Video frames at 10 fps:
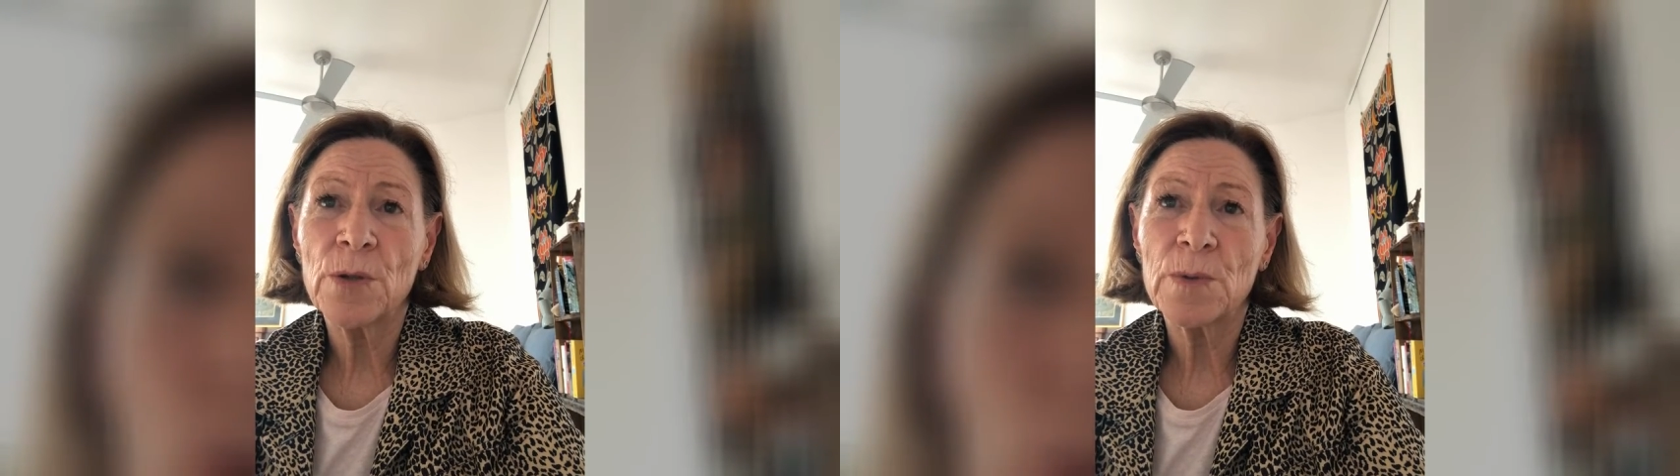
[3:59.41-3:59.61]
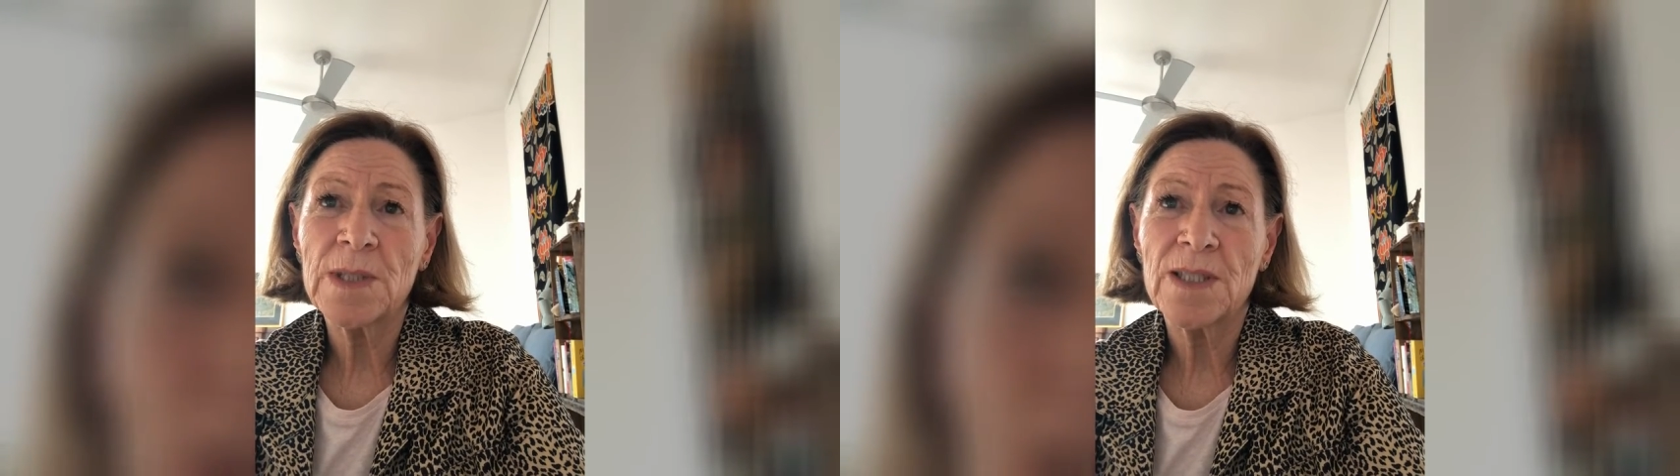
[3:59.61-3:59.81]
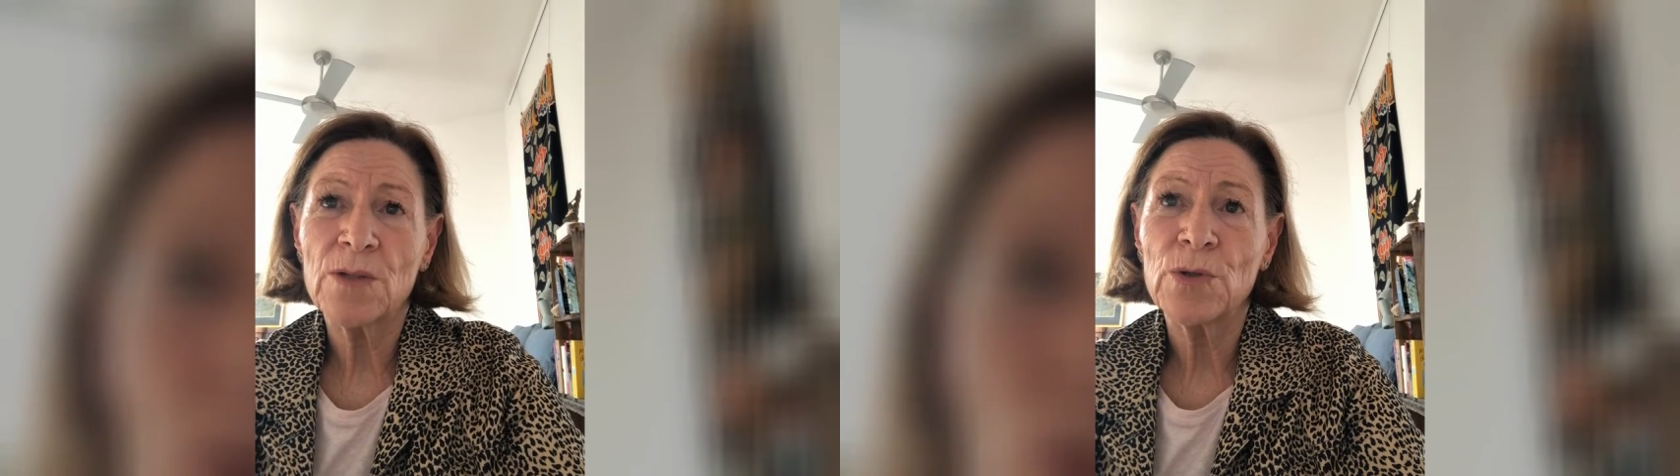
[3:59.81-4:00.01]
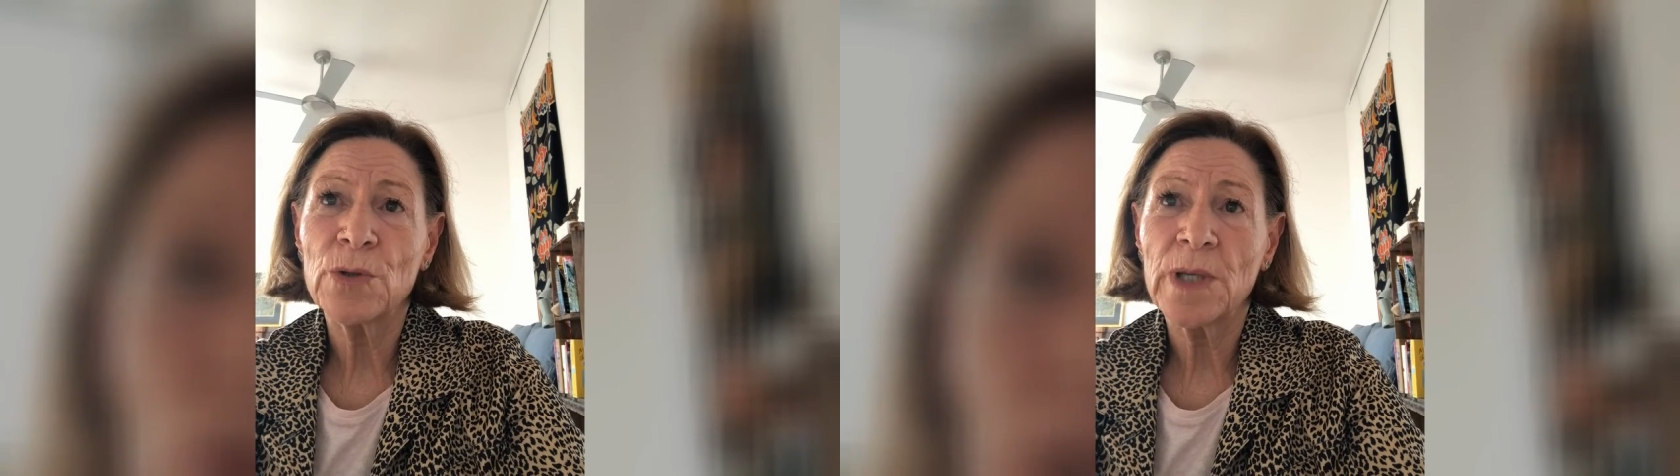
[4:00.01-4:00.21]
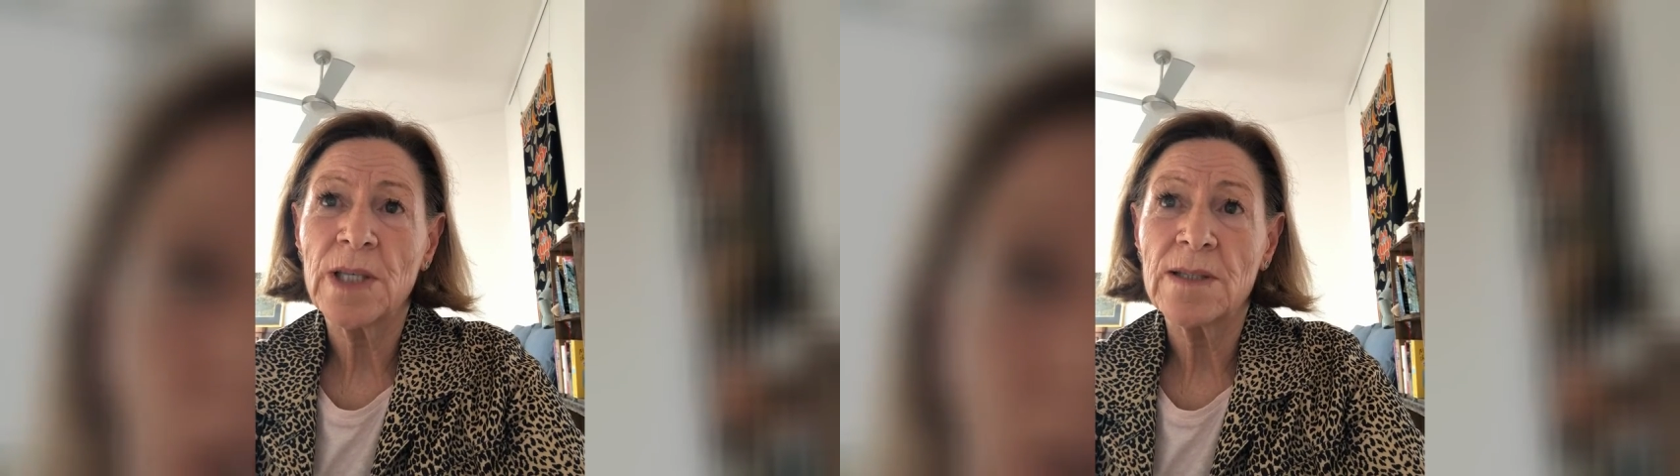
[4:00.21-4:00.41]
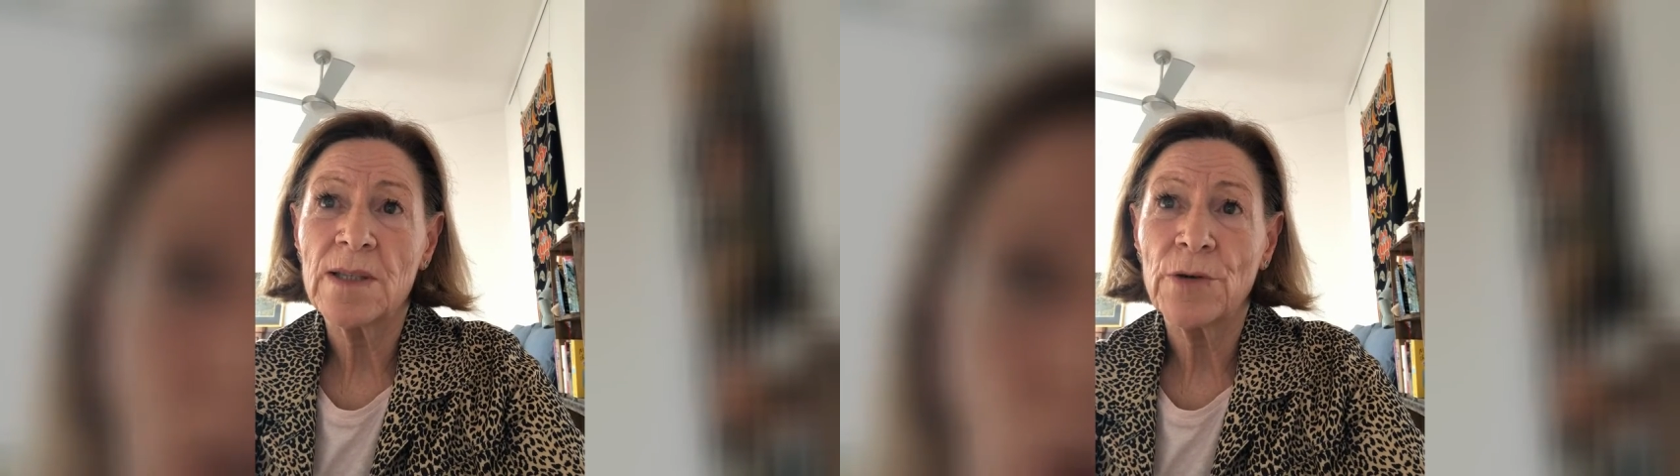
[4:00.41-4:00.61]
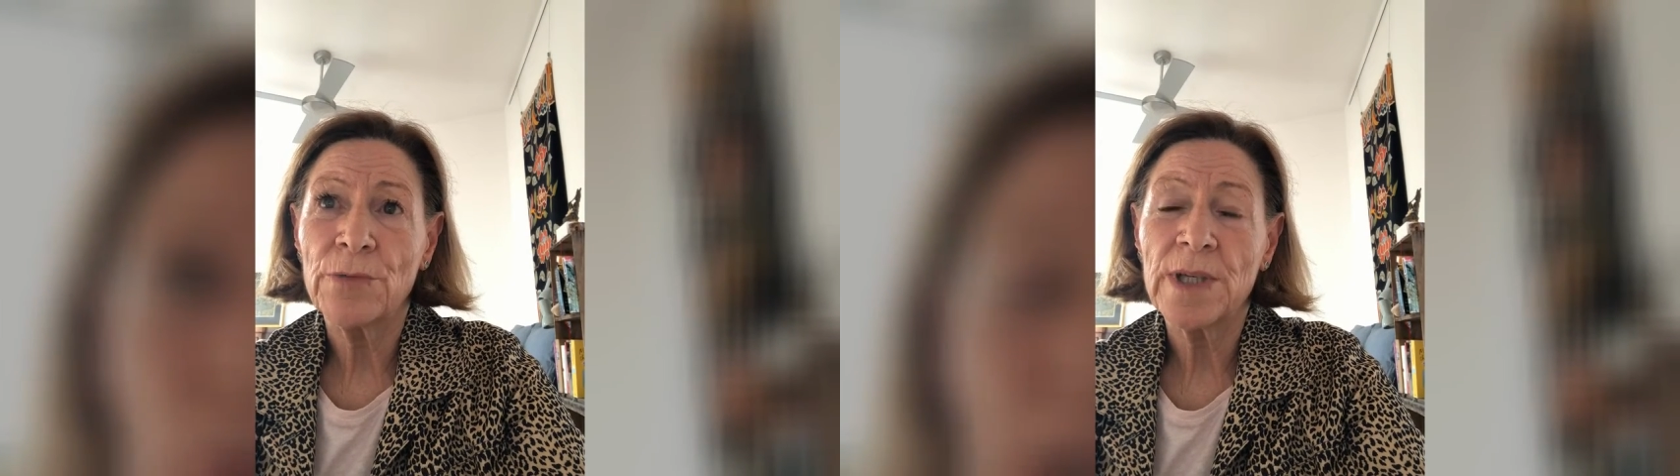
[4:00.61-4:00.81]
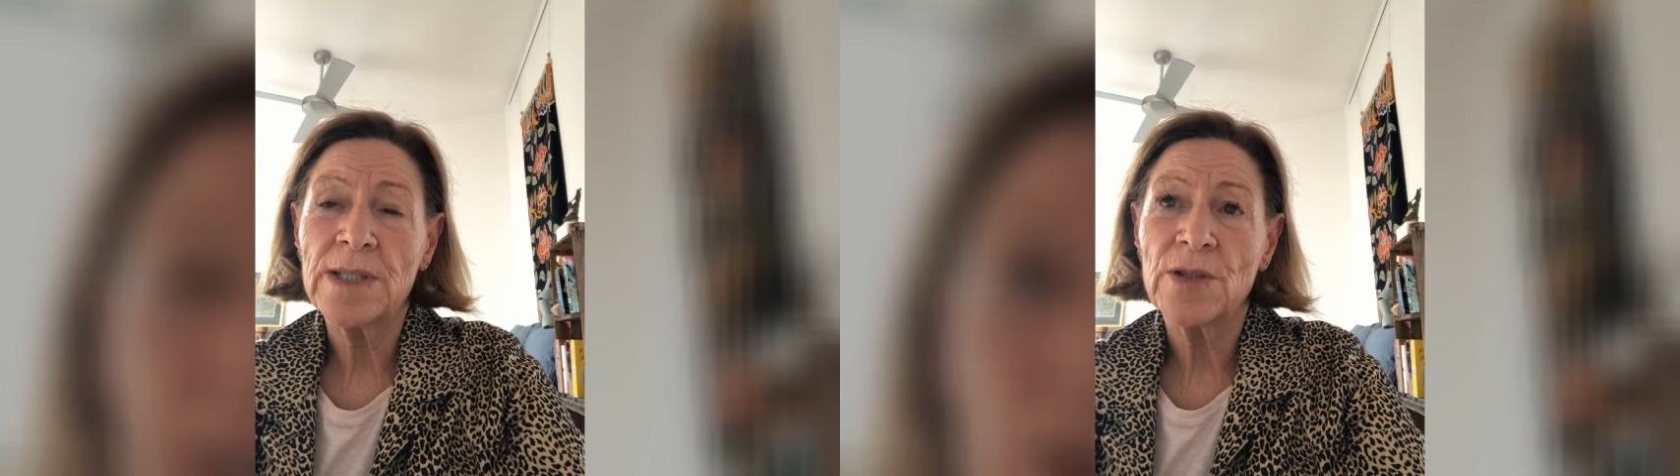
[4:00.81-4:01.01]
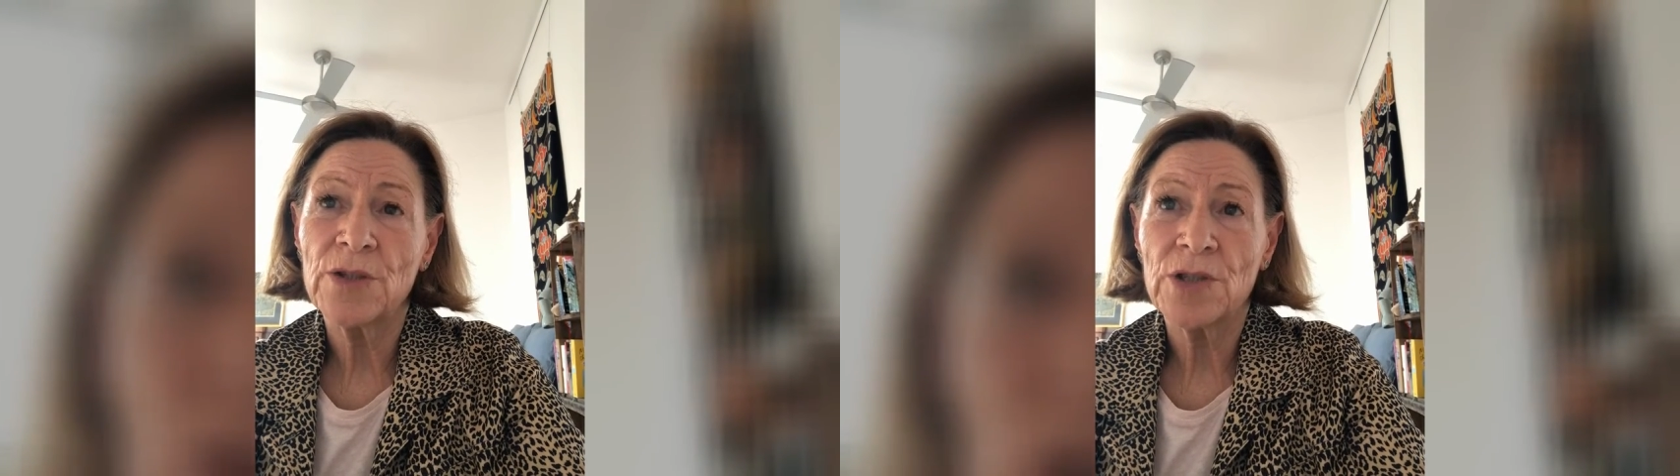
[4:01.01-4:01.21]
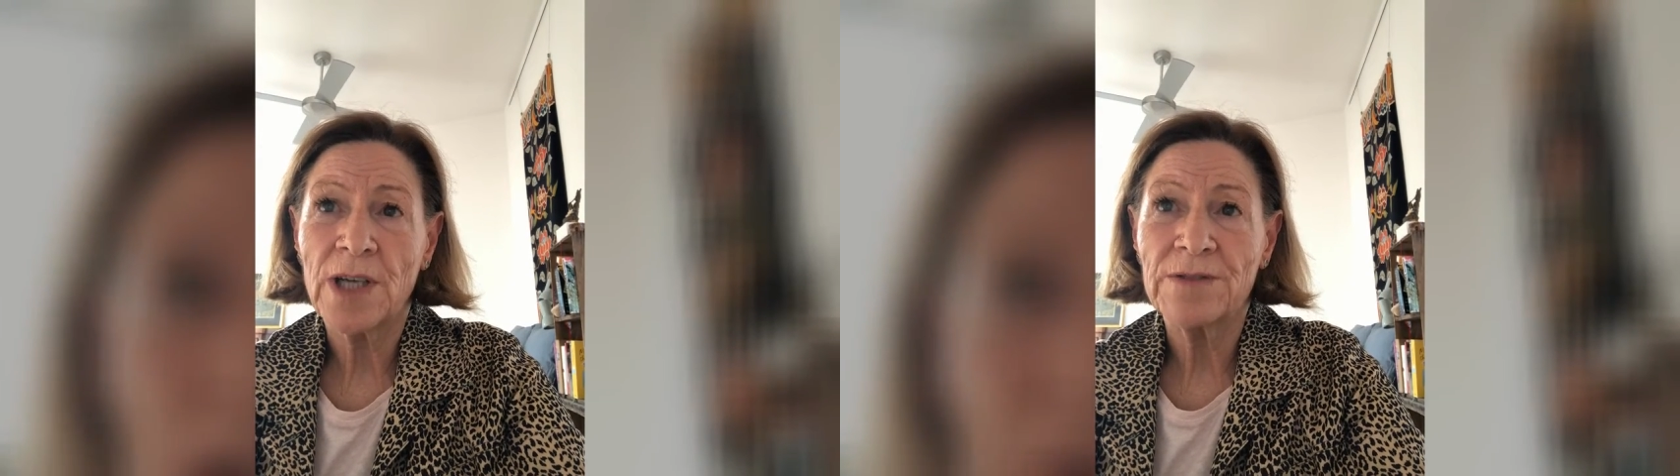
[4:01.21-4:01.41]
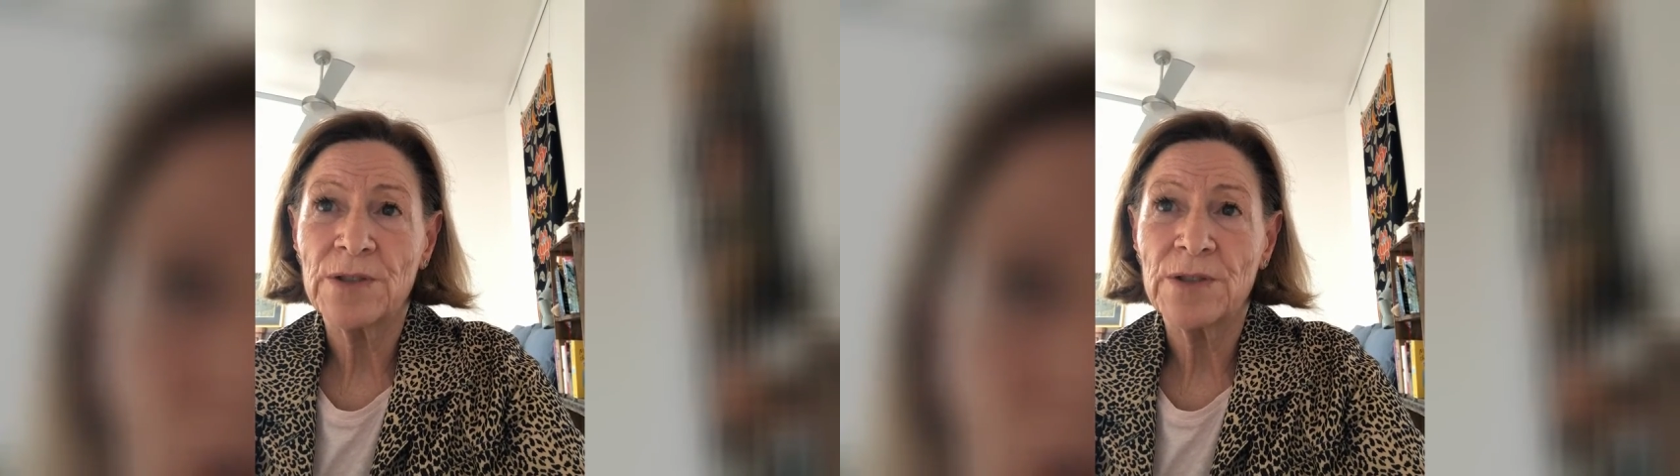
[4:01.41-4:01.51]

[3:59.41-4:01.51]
who was still doing his own research